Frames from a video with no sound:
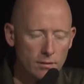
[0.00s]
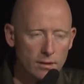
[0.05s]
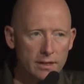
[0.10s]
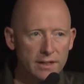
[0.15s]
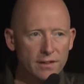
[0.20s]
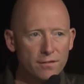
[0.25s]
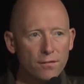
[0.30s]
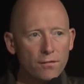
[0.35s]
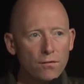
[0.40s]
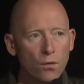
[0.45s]

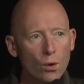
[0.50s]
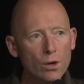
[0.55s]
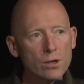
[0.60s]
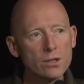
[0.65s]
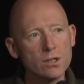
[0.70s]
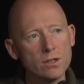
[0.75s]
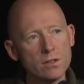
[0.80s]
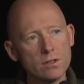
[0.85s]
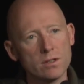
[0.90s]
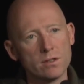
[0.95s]
It
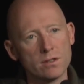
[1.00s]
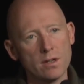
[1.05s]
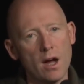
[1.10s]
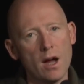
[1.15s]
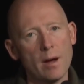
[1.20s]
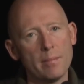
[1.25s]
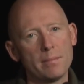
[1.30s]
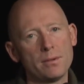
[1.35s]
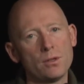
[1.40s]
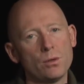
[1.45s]
forces us
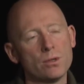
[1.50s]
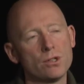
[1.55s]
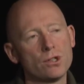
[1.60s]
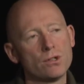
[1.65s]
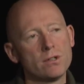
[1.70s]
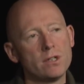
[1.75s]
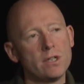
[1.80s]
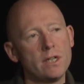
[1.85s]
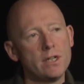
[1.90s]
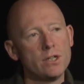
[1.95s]
up to a
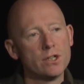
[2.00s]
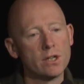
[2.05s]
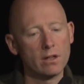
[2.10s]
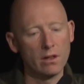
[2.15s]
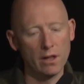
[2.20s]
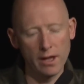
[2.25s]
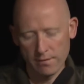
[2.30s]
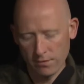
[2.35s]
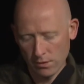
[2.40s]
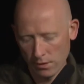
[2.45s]
strategic
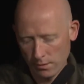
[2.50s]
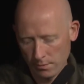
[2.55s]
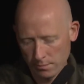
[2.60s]
level.